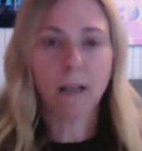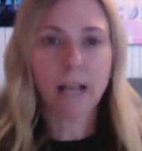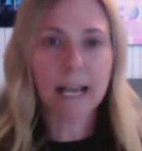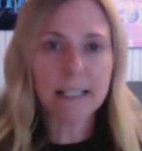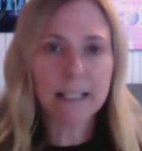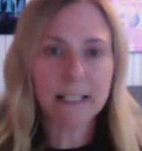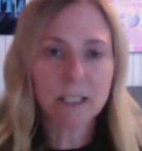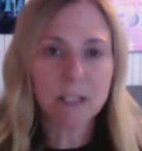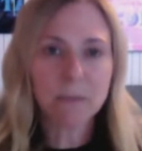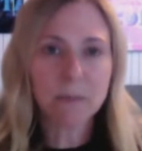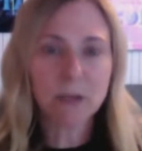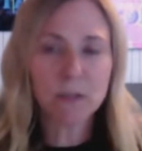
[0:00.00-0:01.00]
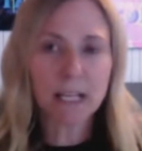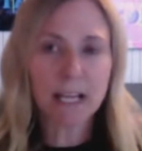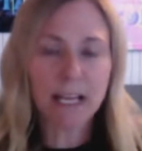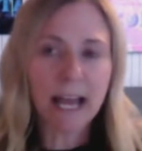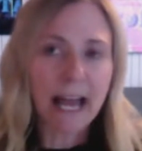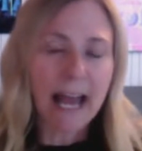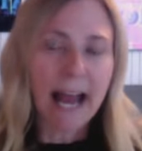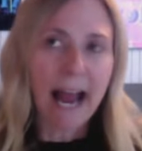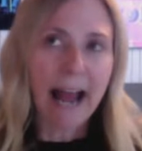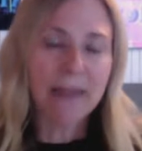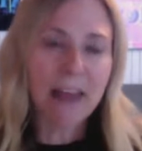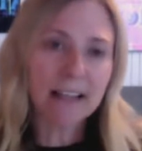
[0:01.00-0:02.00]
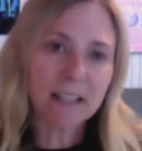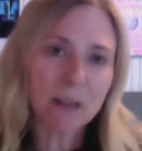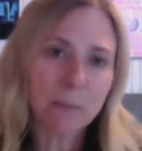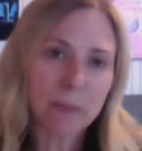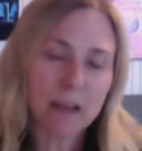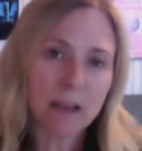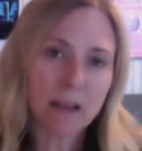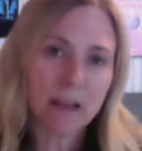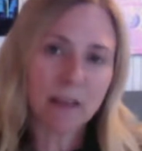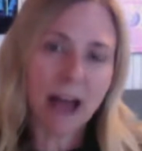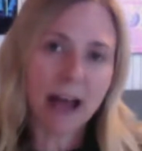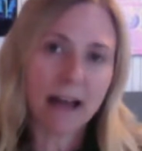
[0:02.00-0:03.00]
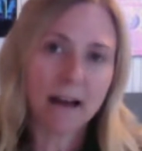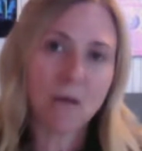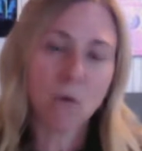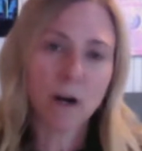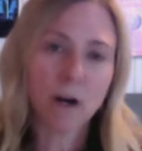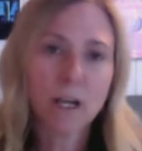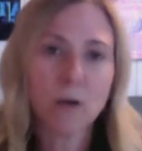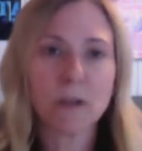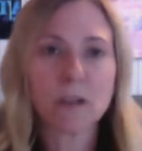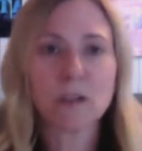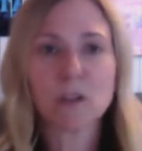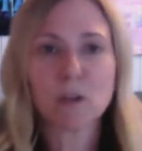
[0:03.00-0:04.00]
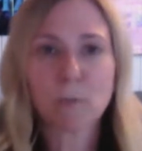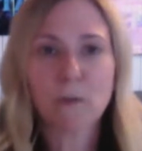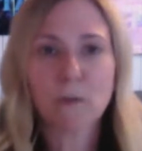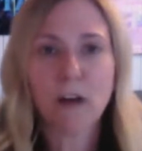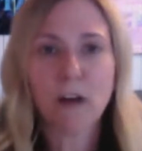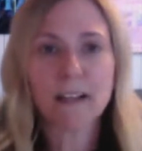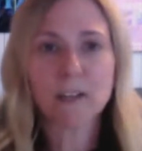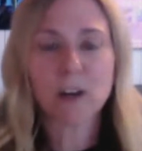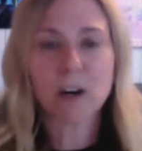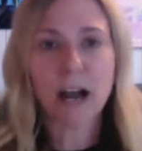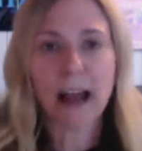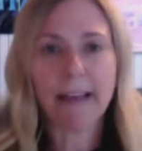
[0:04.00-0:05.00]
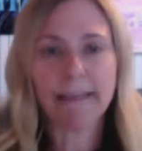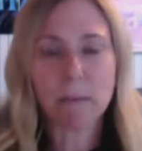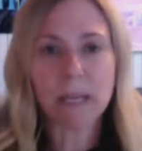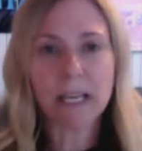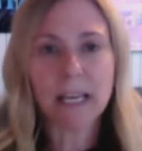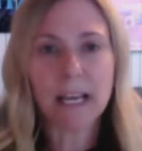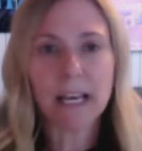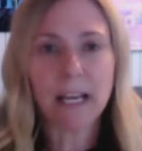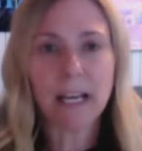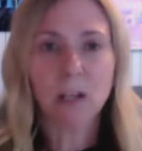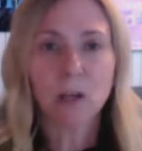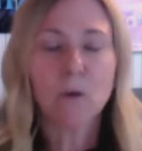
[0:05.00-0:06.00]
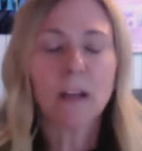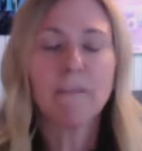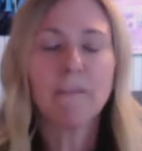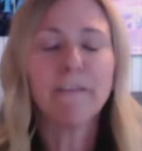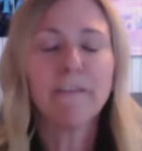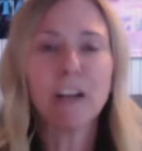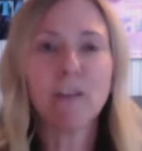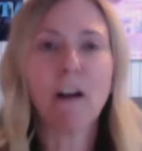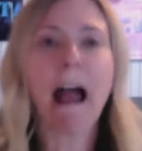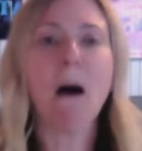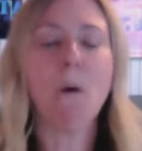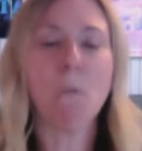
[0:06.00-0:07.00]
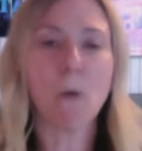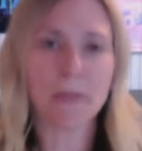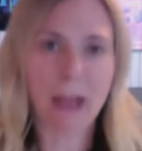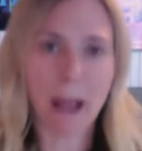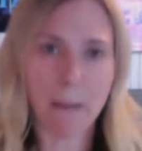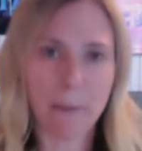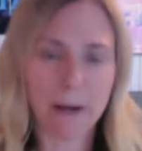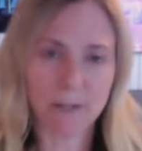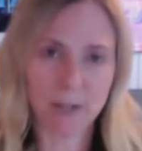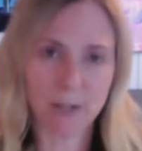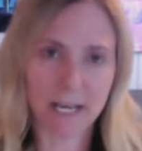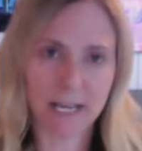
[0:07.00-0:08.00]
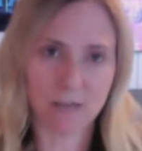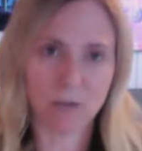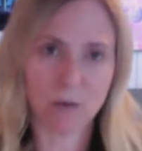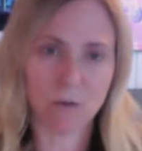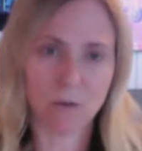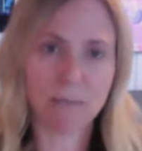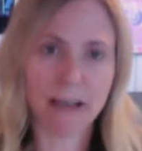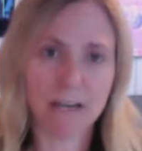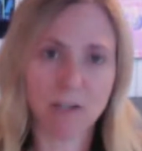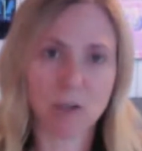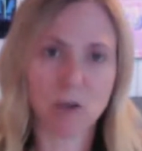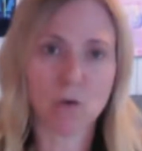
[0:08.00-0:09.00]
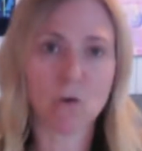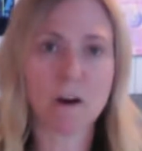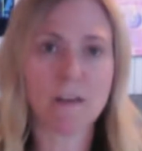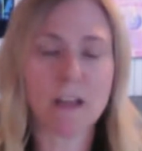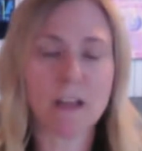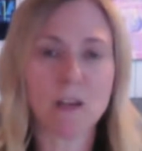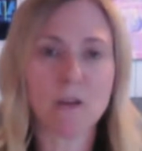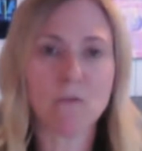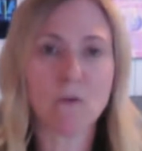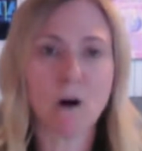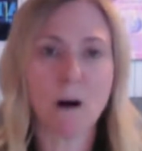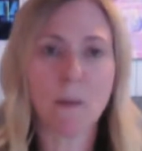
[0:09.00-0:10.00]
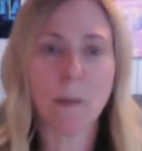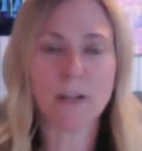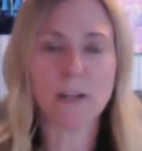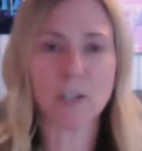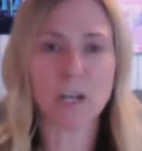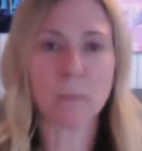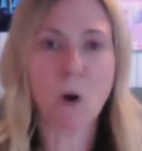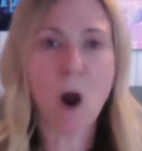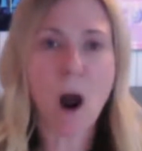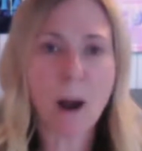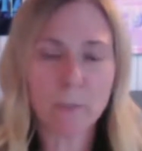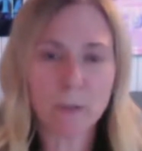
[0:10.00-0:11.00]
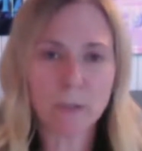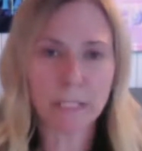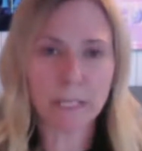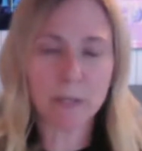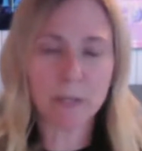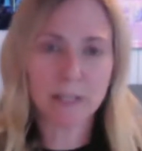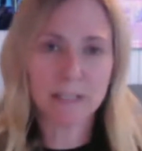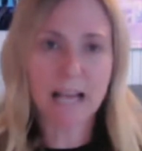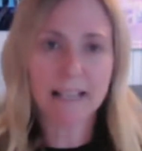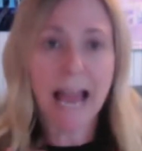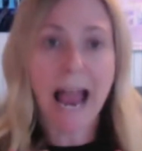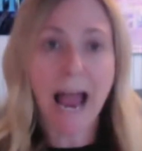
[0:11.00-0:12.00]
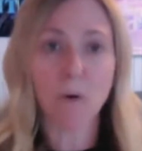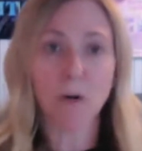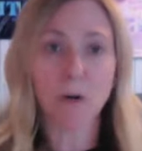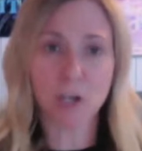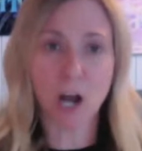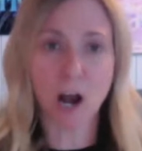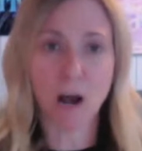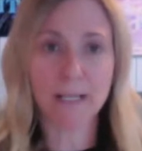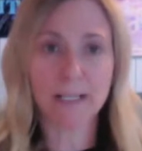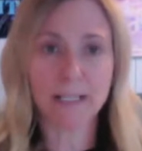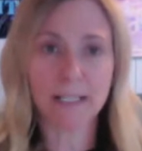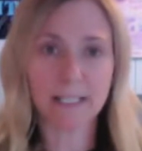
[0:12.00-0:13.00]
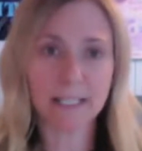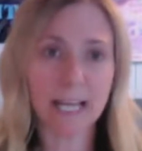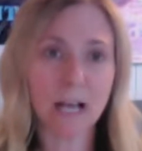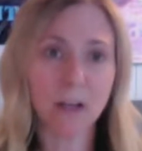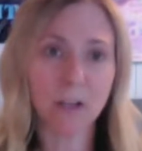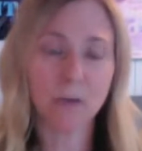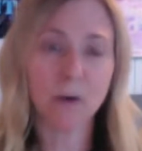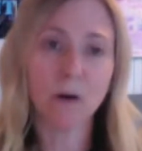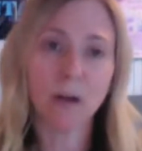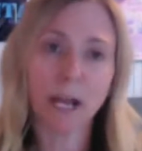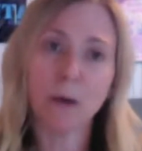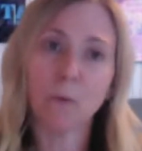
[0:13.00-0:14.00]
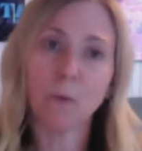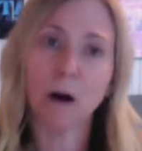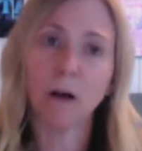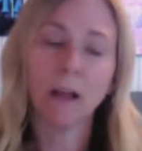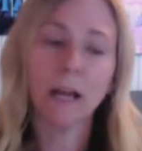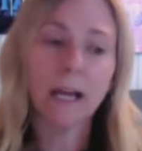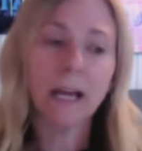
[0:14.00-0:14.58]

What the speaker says: licensed music. And that's something that, working with the supervisor at the beginning, you can figure out what that budget is. You can make sure that you are budgeting properly, because that's our job, is to tell you, okay, well,